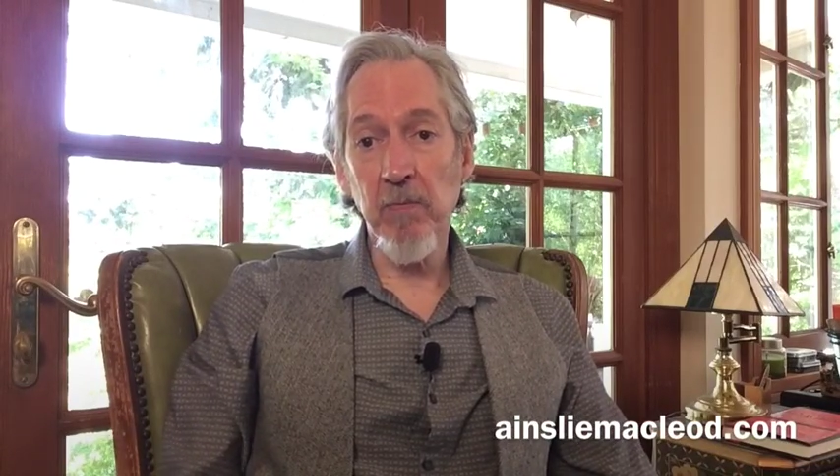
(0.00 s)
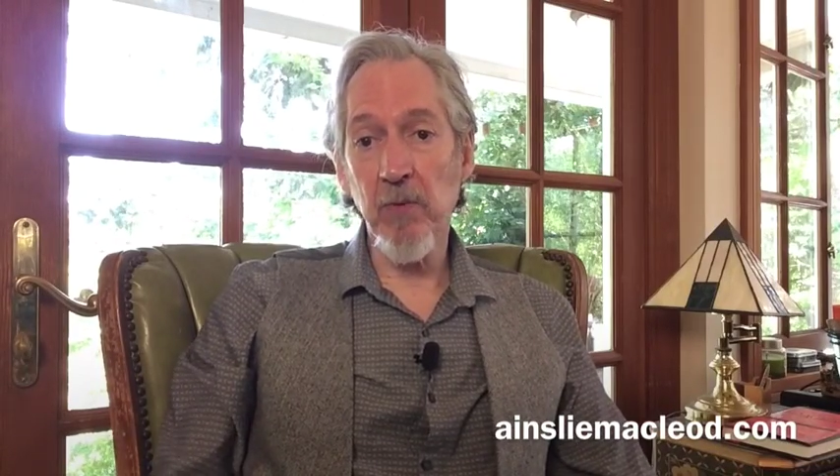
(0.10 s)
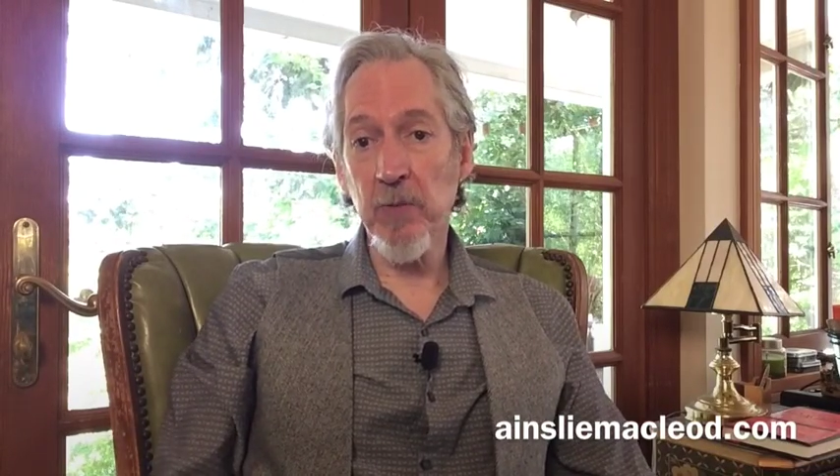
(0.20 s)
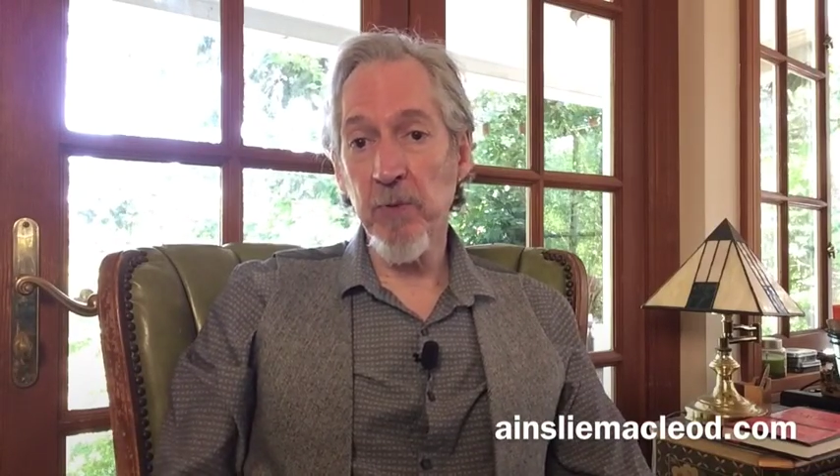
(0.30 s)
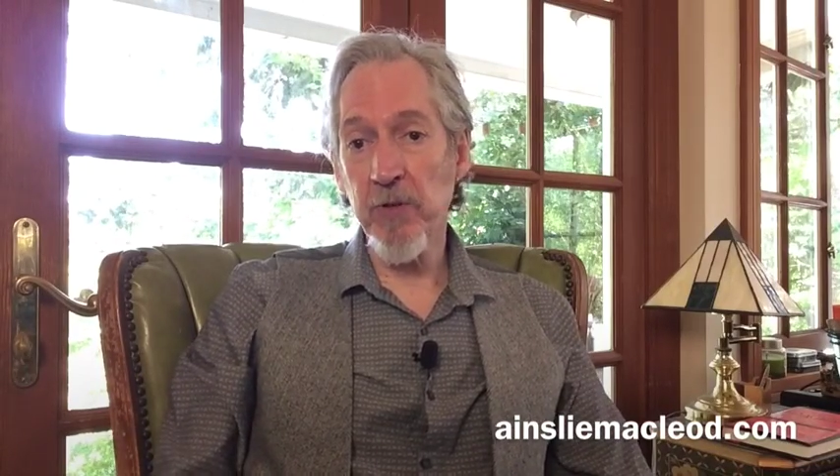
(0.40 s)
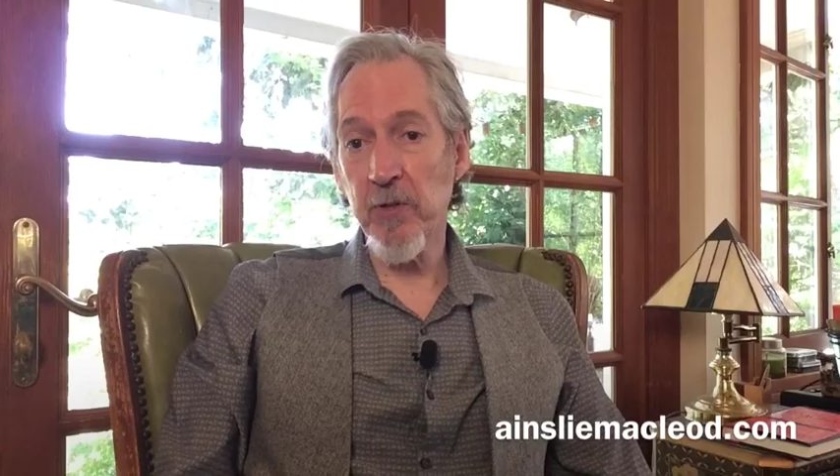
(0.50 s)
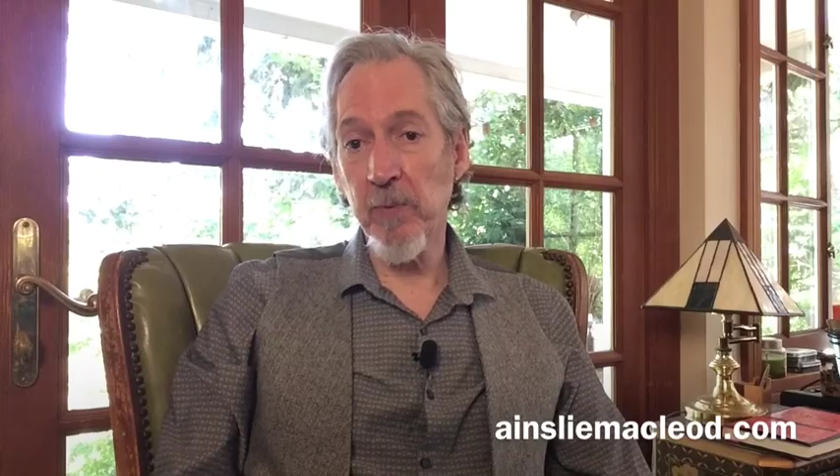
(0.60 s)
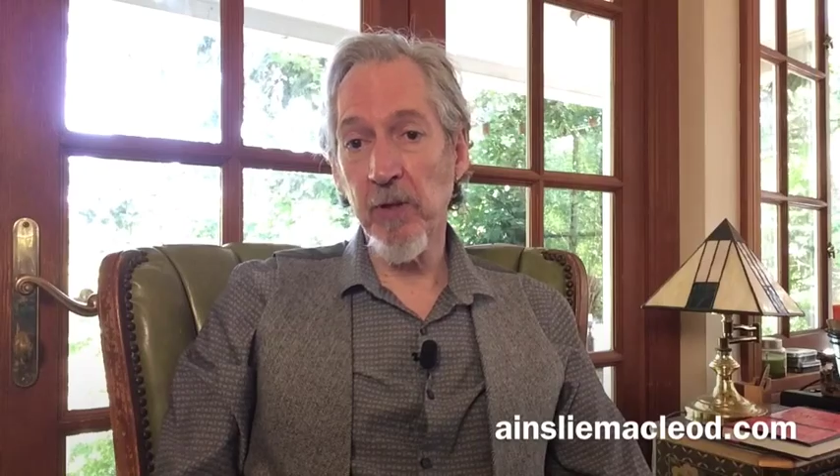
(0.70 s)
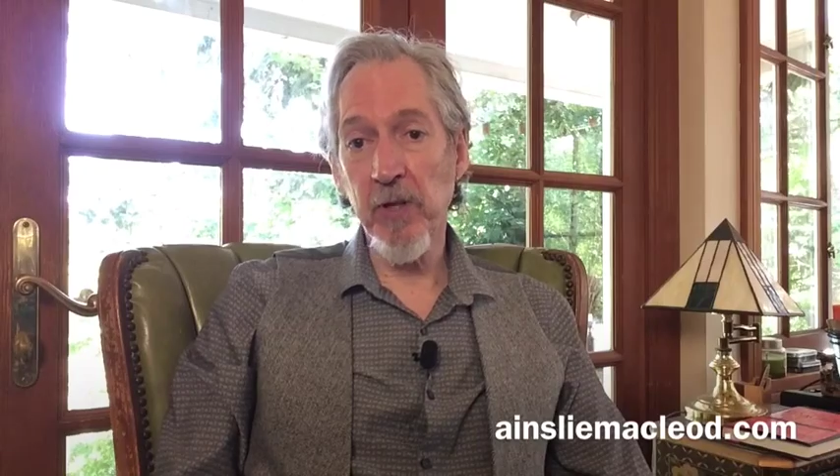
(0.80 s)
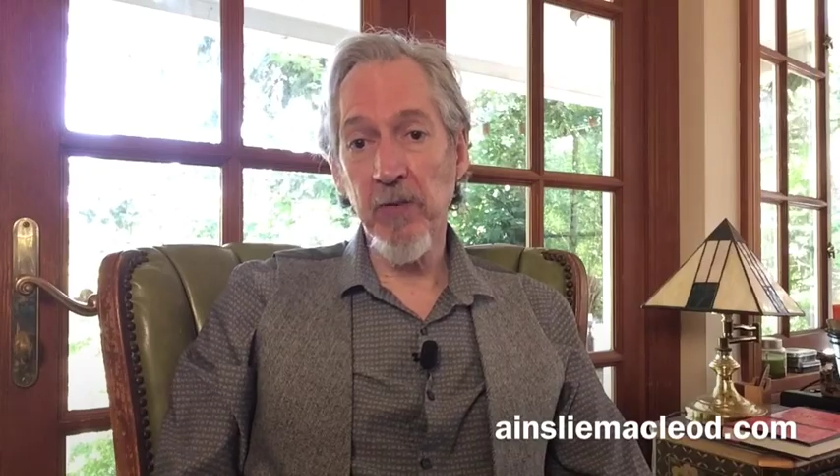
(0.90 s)

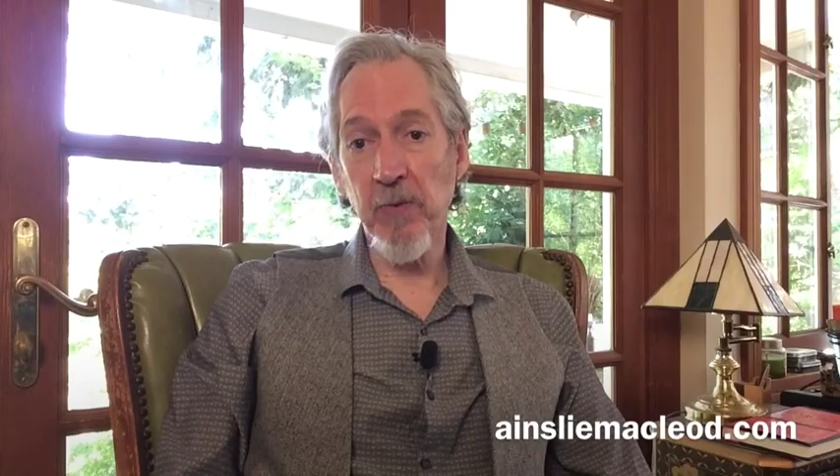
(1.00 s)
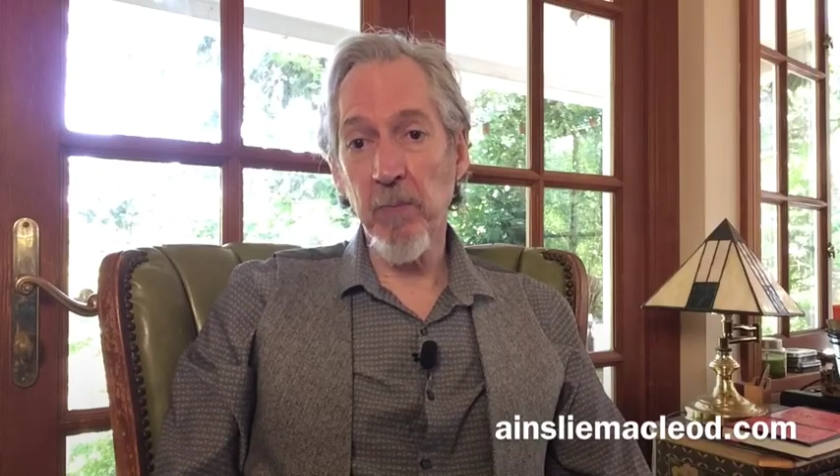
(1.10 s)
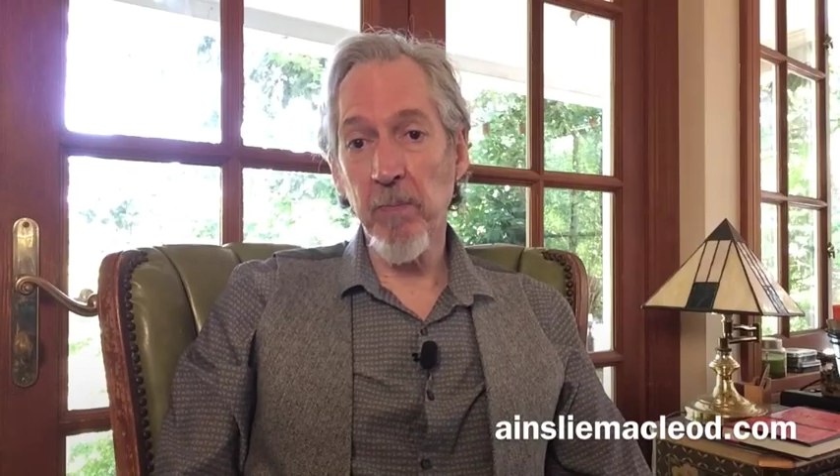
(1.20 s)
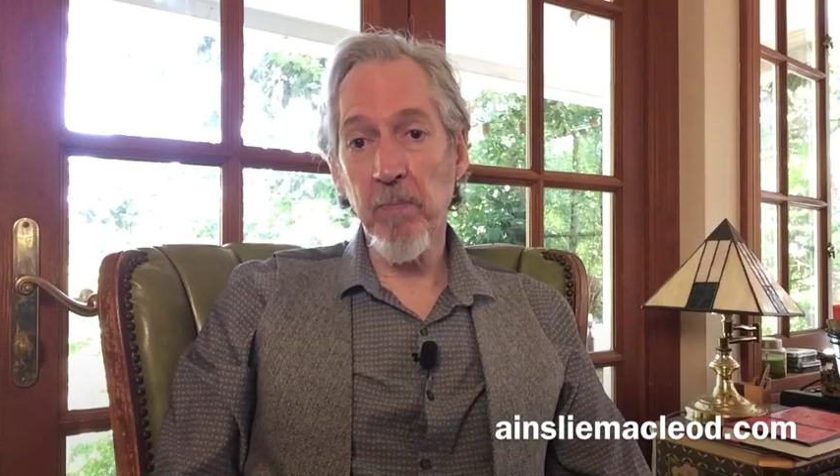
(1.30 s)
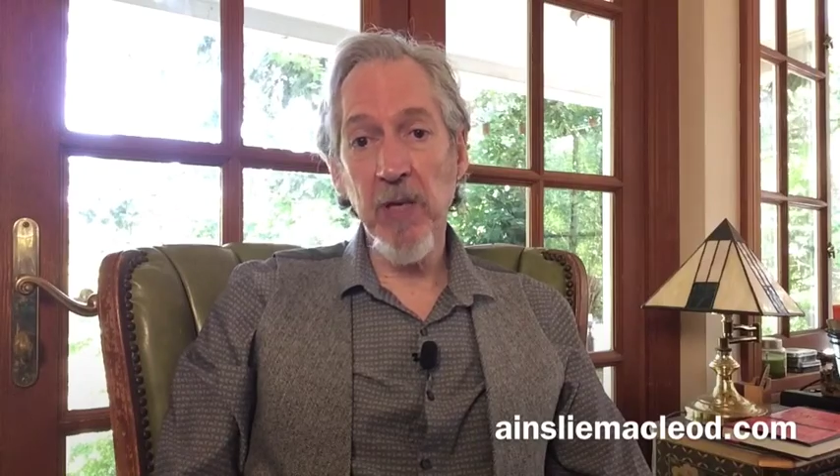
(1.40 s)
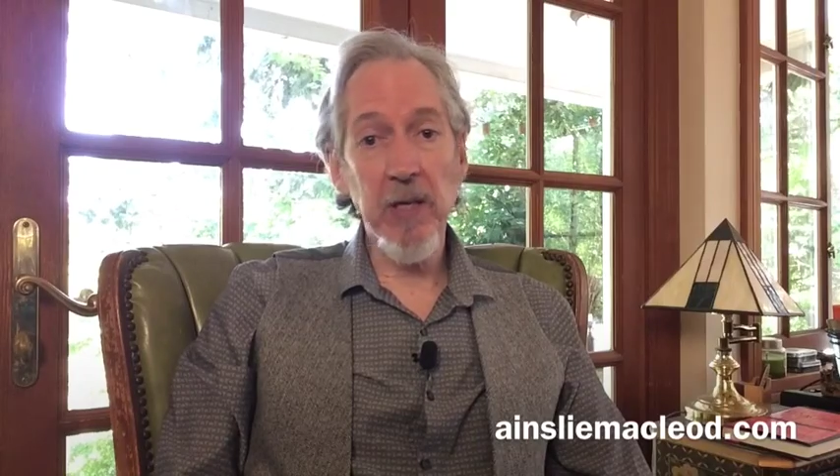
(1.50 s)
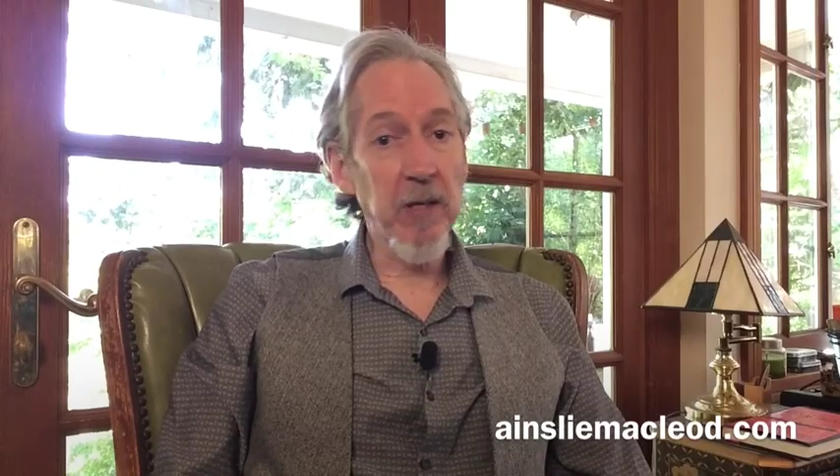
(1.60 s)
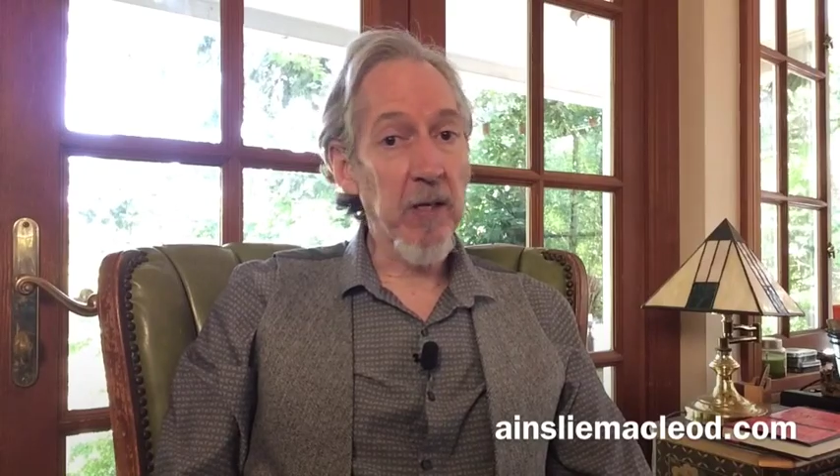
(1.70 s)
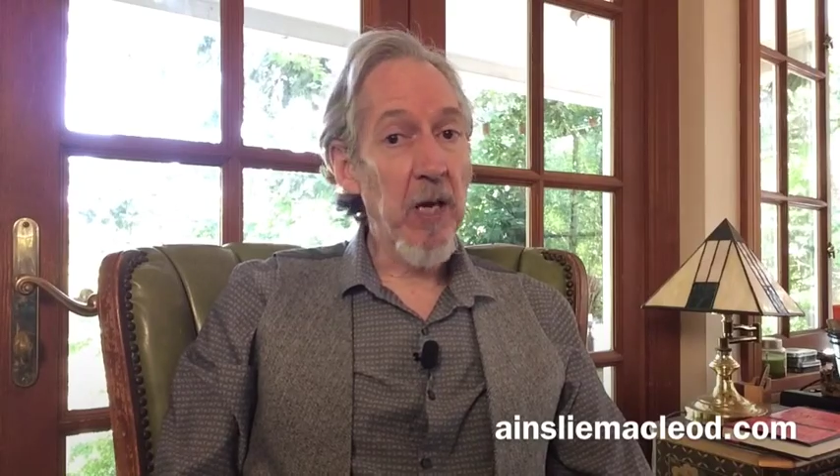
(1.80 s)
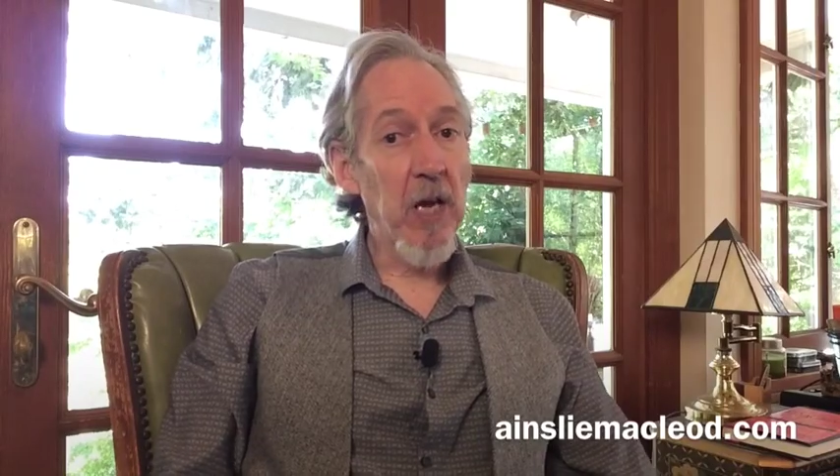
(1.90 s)
responsibility for making